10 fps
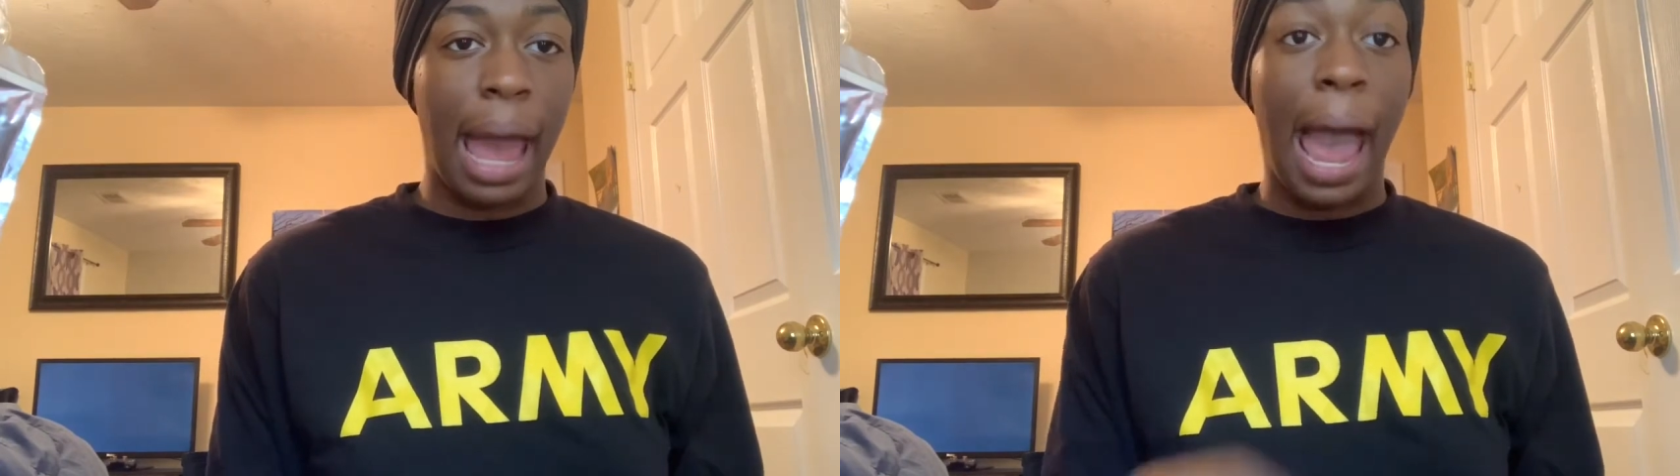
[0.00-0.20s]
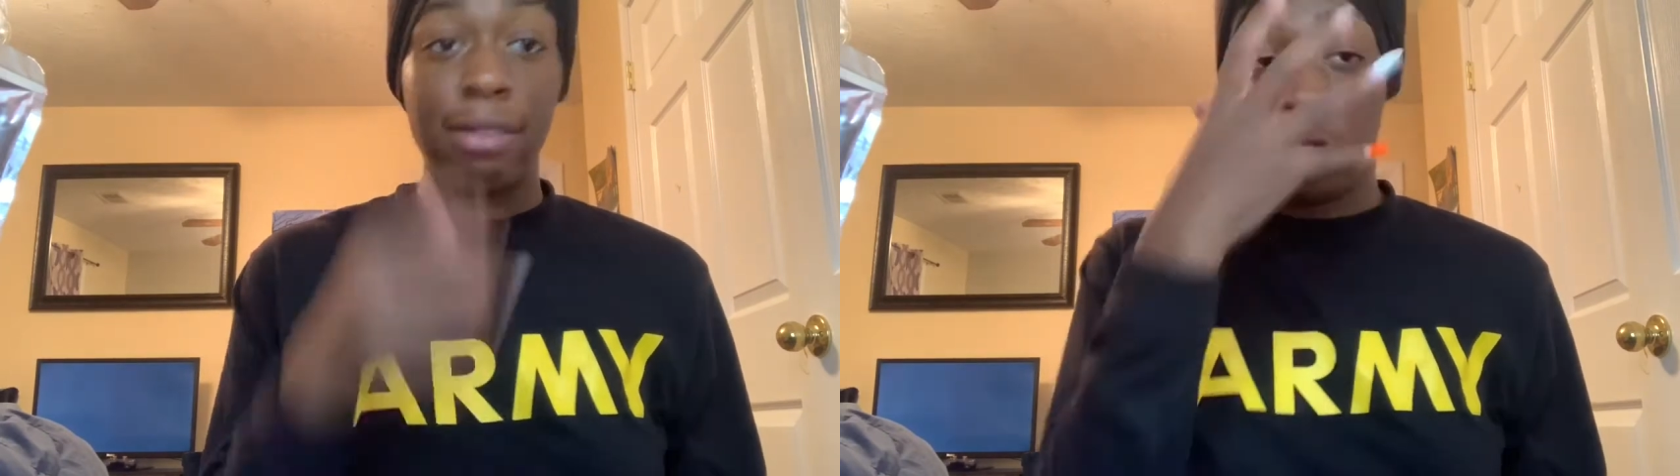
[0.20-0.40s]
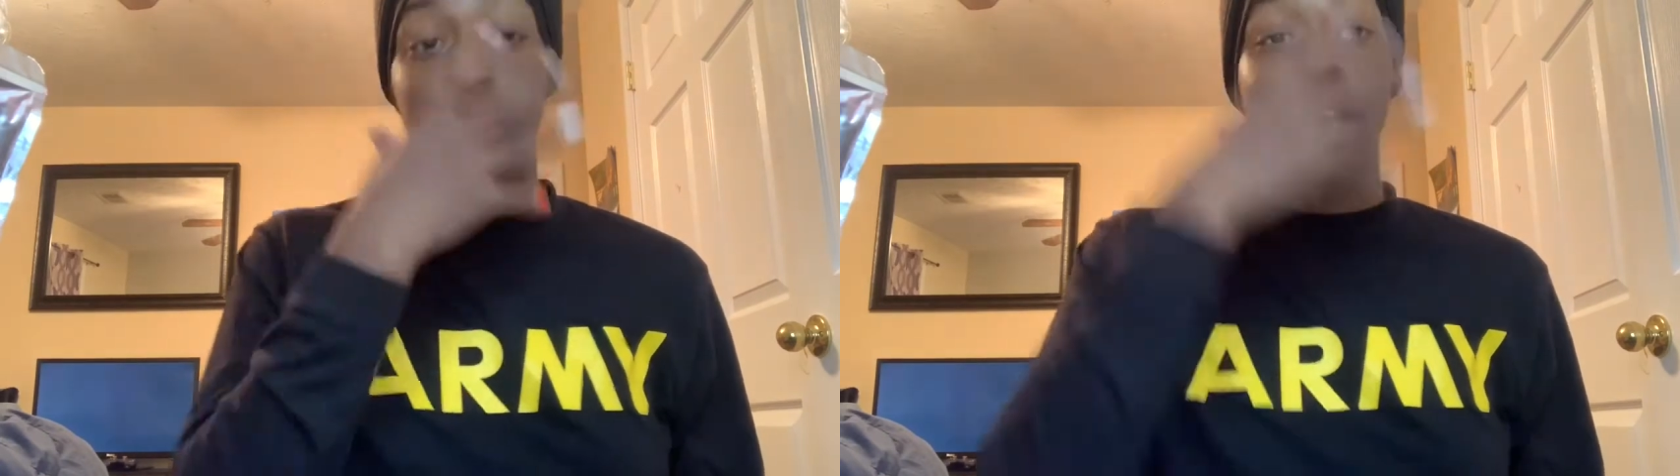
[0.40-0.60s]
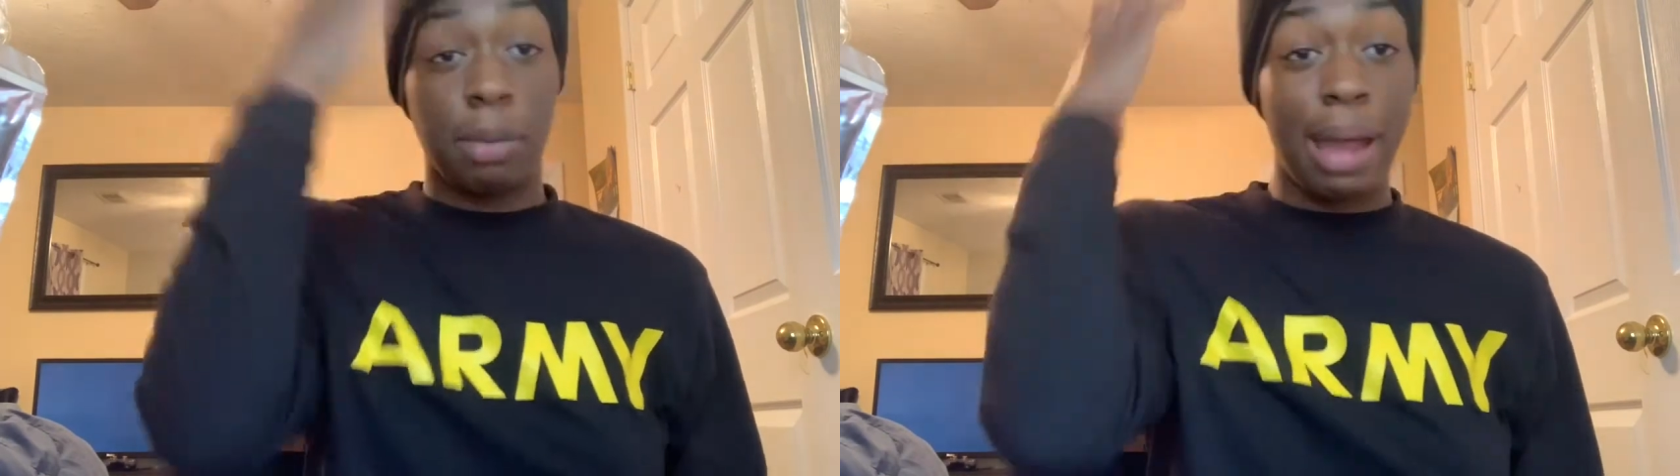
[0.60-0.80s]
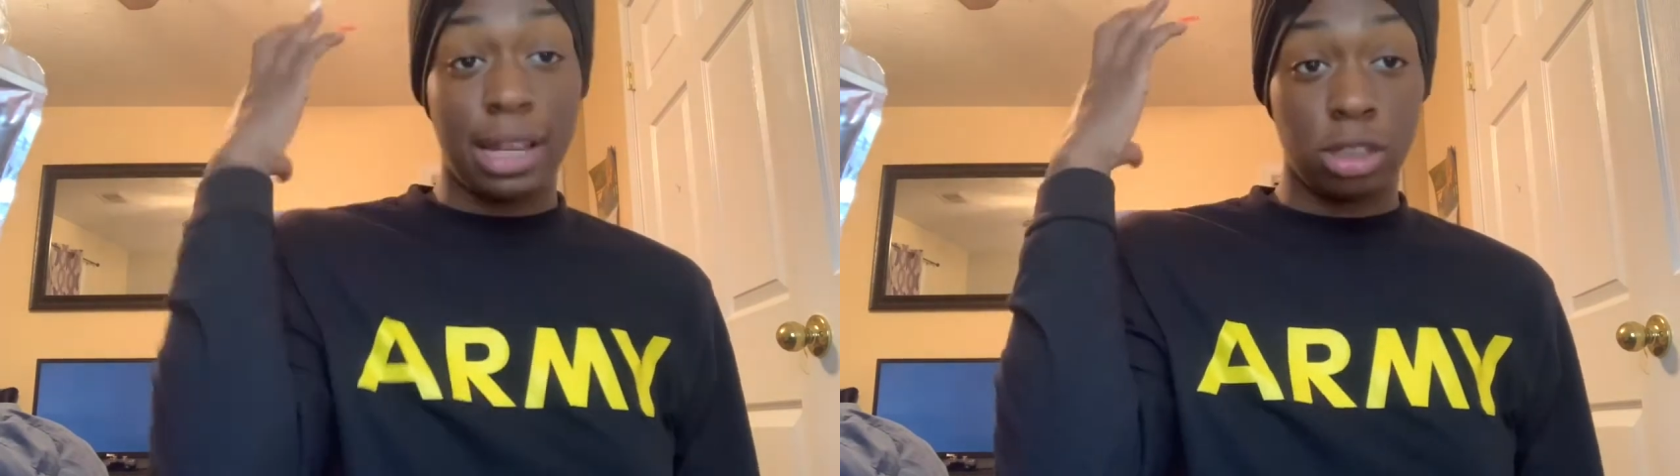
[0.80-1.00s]
After you take
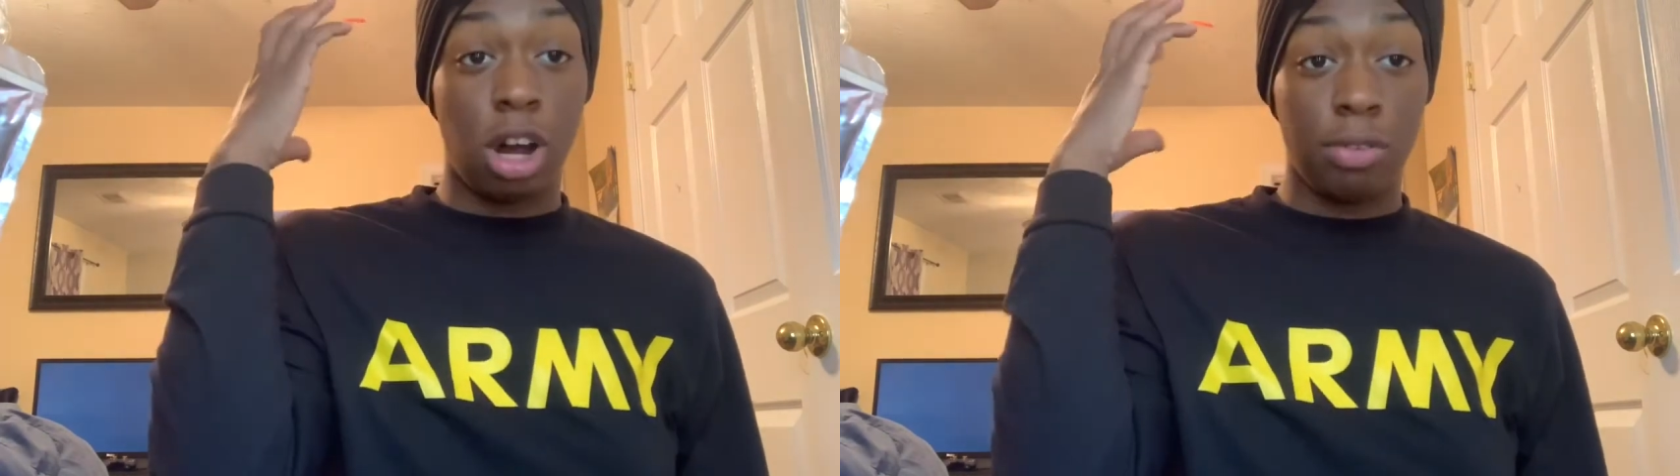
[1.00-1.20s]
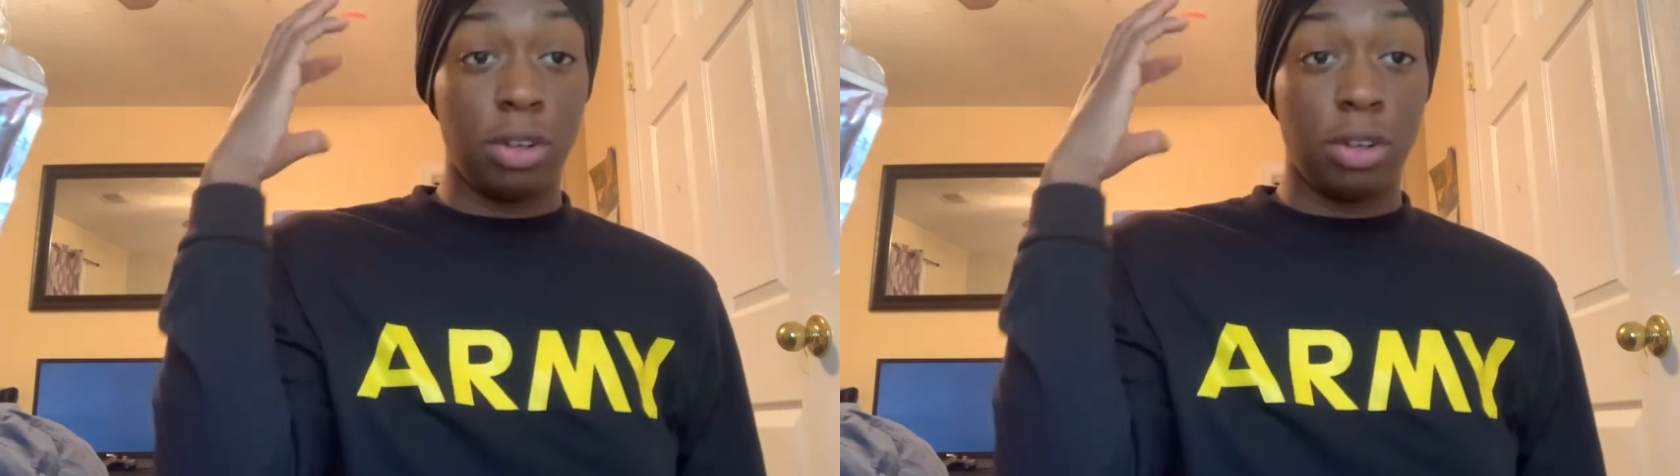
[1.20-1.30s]
your mask off,